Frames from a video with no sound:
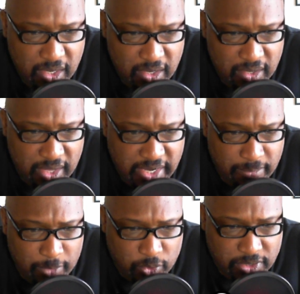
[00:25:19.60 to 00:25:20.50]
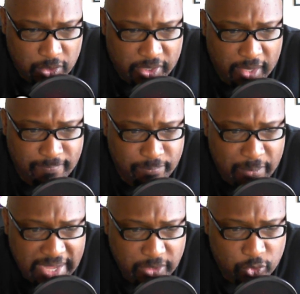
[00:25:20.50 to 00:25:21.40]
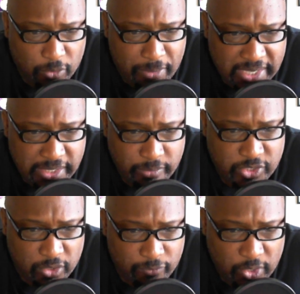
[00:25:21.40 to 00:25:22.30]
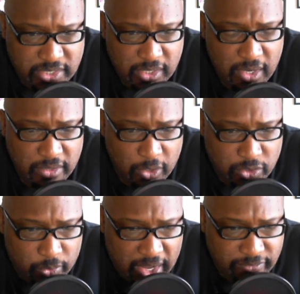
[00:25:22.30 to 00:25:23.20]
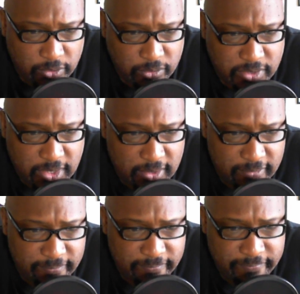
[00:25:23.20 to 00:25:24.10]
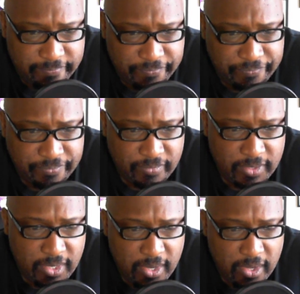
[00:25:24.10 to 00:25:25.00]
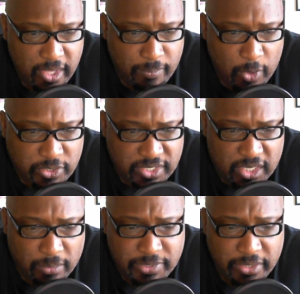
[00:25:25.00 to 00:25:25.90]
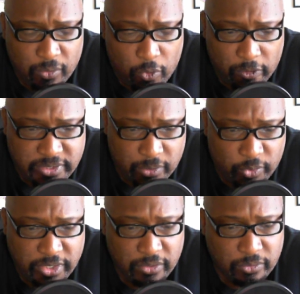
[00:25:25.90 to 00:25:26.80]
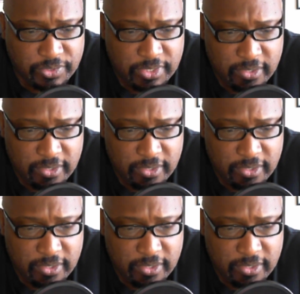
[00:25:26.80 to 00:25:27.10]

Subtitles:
and hypnosis. Okay, mind control, body language, tone of voice, those are what I've used. Hypnosis comes in the words that we use.